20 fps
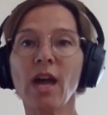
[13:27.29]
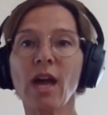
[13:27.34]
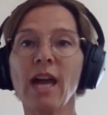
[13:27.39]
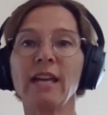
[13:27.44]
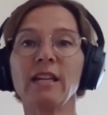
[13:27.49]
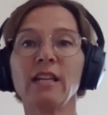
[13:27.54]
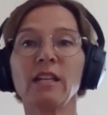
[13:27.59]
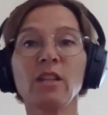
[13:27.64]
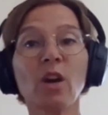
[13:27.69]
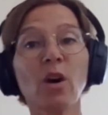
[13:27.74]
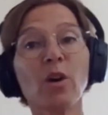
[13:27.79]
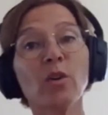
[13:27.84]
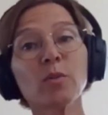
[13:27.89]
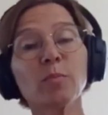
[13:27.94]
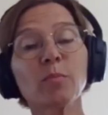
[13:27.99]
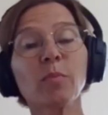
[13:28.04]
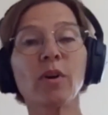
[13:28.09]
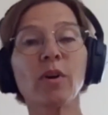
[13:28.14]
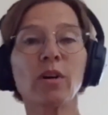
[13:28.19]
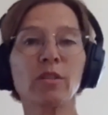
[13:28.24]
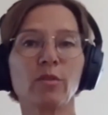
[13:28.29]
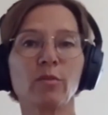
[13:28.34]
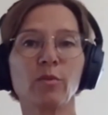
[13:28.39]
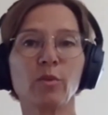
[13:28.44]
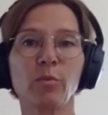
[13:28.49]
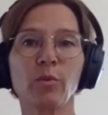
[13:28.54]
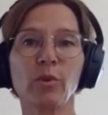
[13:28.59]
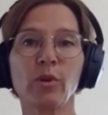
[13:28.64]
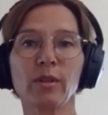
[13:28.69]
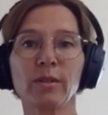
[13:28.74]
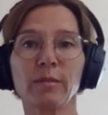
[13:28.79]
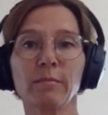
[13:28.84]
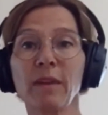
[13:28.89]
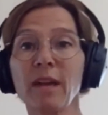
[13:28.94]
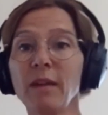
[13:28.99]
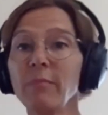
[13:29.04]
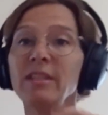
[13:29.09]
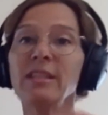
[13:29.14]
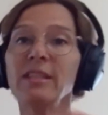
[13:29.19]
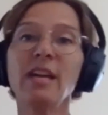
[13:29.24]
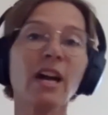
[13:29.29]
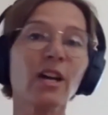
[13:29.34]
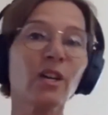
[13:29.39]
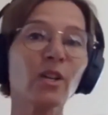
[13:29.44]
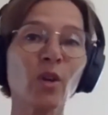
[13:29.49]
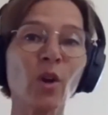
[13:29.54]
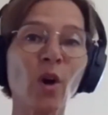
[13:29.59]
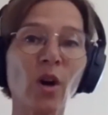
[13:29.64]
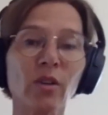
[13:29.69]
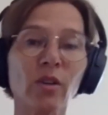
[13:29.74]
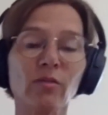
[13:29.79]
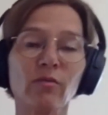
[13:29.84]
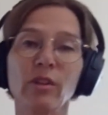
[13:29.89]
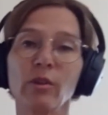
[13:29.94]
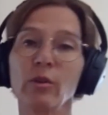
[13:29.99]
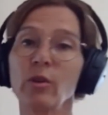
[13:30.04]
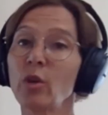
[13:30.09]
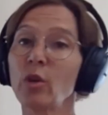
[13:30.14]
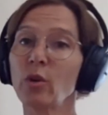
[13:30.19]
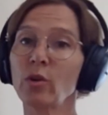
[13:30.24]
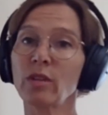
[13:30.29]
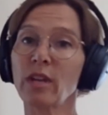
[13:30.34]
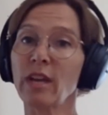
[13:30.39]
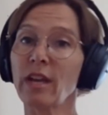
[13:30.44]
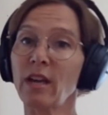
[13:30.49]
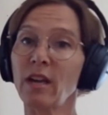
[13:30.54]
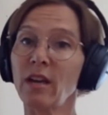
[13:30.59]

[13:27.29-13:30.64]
And in those parts of the world, maybe there are not very good